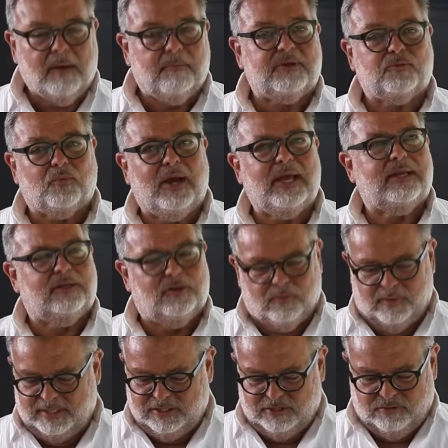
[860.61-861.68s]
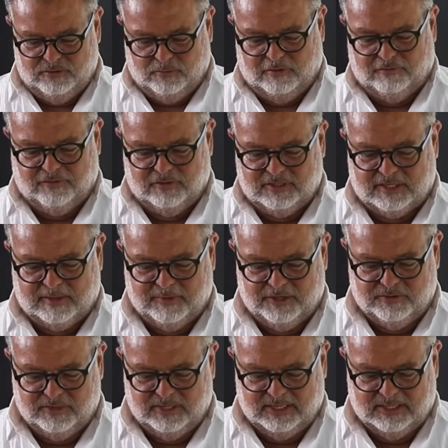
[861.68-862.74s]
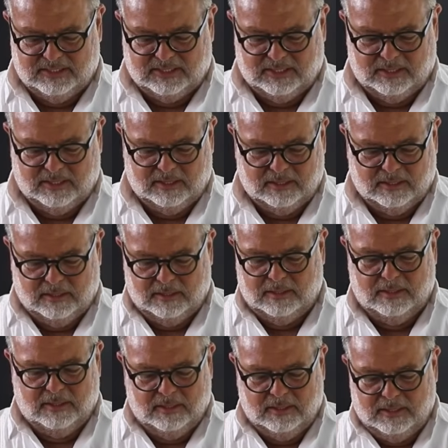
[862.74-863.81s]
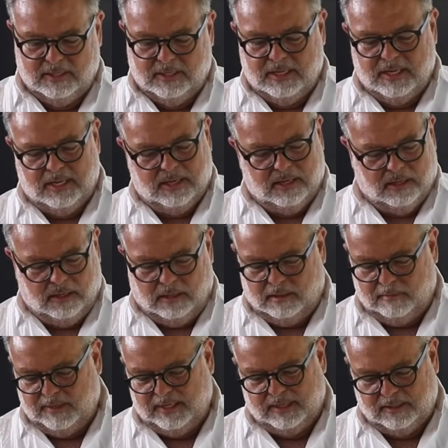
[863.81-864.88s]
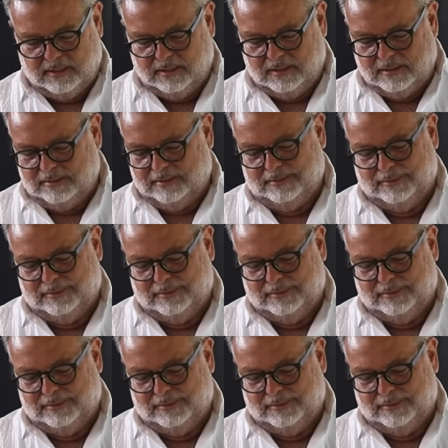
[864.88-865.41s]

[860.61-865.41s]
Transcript: But wait, you know what we can do? Well, first I'm going to do this. Oh my God.